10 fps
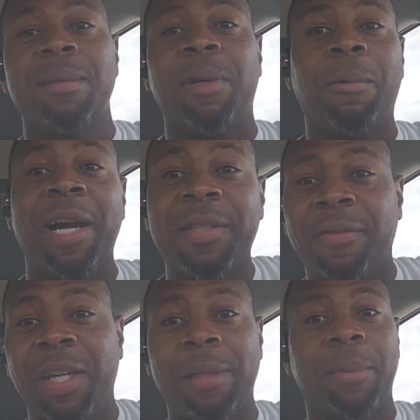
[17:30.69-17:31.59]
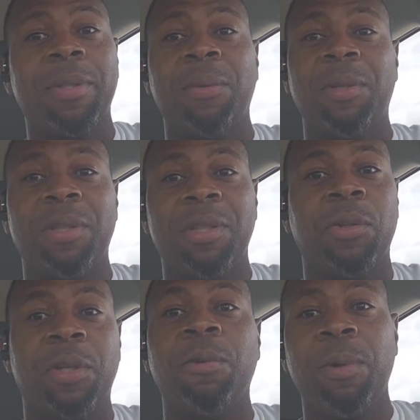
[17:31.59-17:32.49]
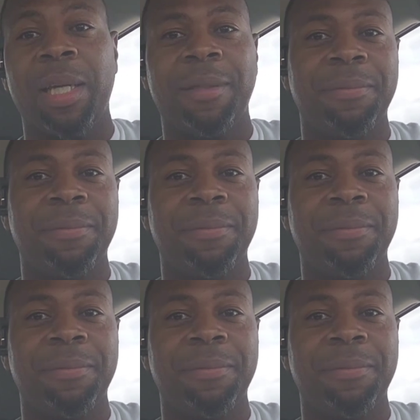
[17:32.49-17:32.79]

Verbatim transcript: My wife's available during the week.